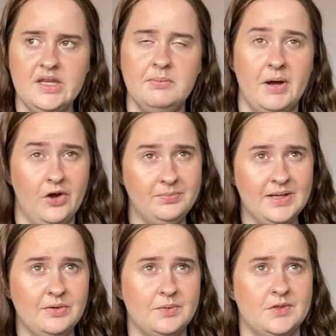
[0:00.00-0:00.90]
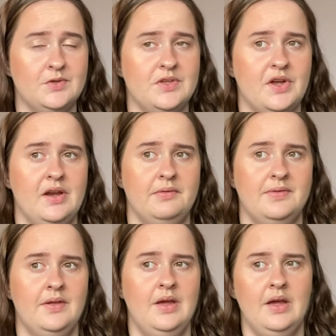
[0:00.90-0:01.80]
part of me was also kind of
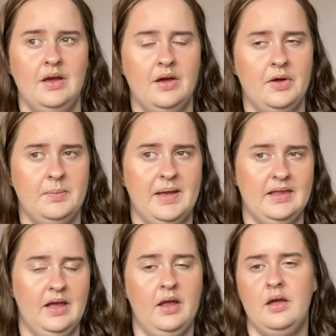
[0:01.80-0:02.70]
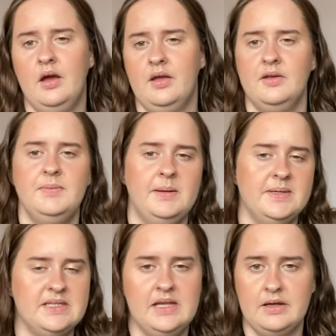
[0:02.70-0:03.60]
hoping like i could maybe
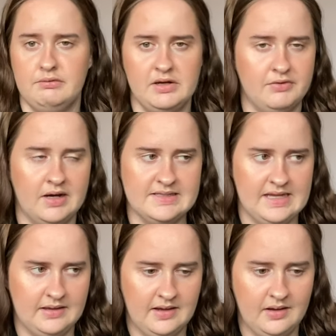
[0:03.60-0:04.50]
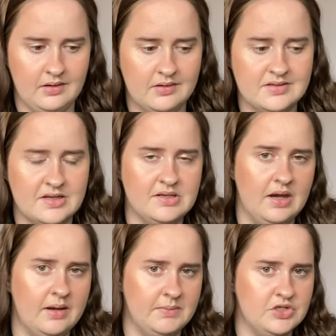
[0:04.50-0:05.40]
see like red rising there because i
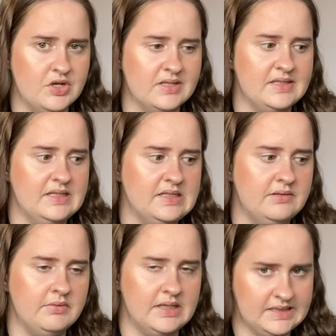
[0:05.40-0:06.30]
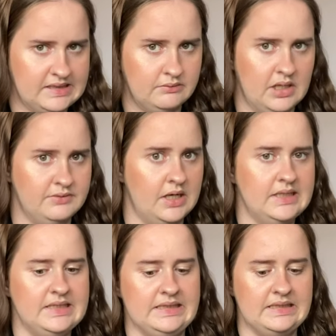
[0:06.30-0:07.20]
am interested in reading red
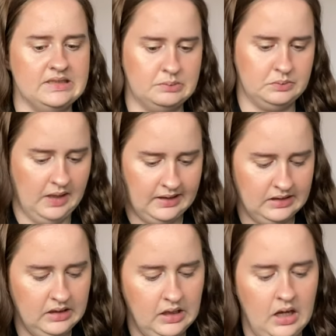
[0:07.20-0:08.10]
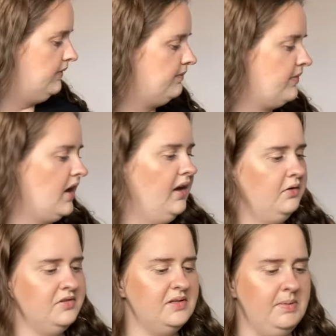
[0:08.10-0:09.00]
rising as well i
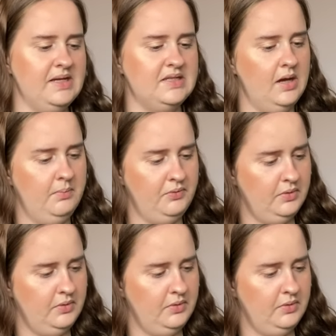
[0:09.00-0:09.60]
also picked up